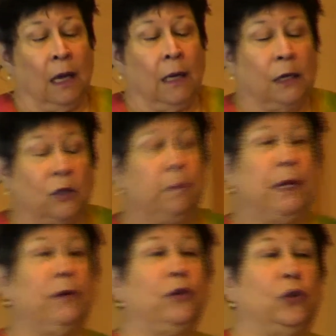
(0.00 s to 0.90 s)
Now,
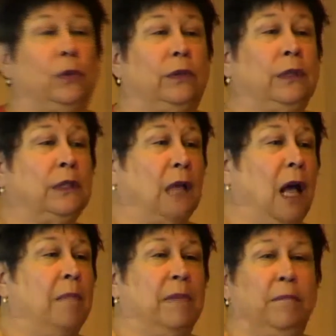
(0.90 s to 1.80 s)
spiritual to
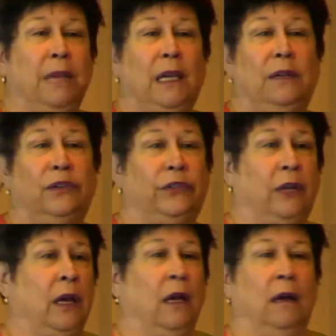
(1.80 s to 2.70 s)
some means
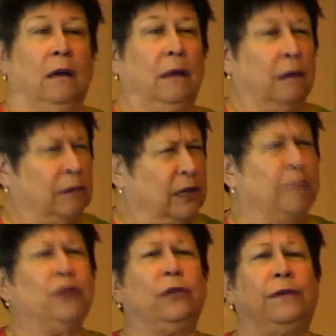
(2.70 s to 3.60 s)

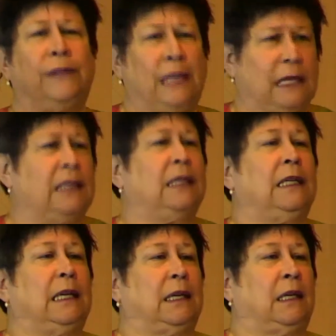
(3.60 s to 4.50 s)
some sort of
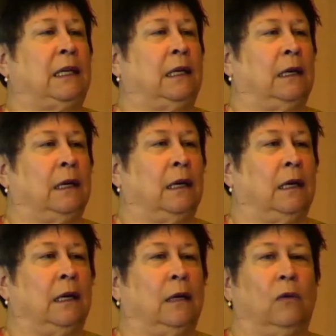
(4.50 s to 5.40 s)
theistic
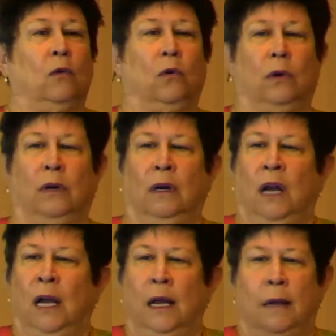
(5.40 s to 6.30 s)
or
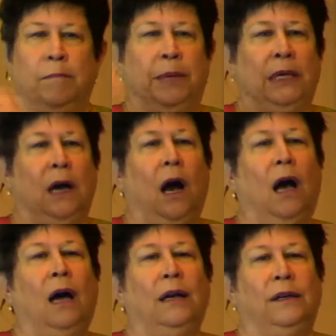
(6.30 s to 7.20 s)

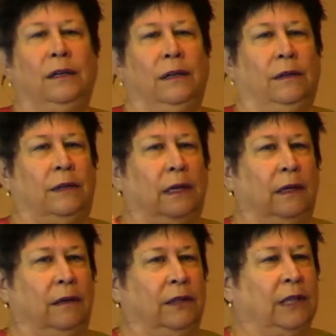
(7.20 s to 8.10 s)
beyond
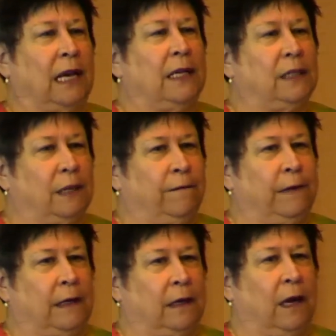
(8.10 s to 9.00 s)
the
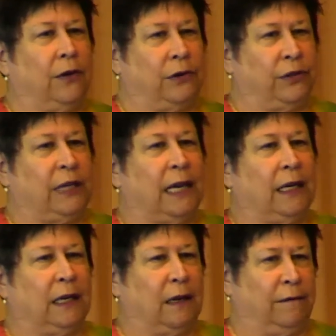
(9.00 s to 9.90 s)
scientific
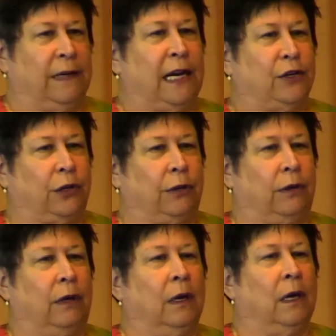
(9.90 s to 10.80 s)
understanding of nature
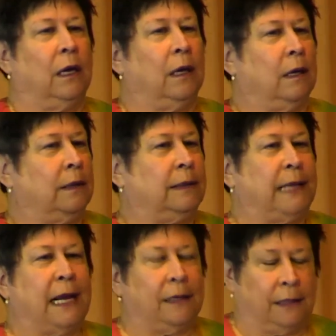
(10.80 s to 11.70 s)

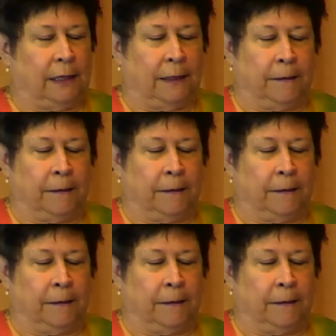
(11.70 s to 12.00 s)
deity.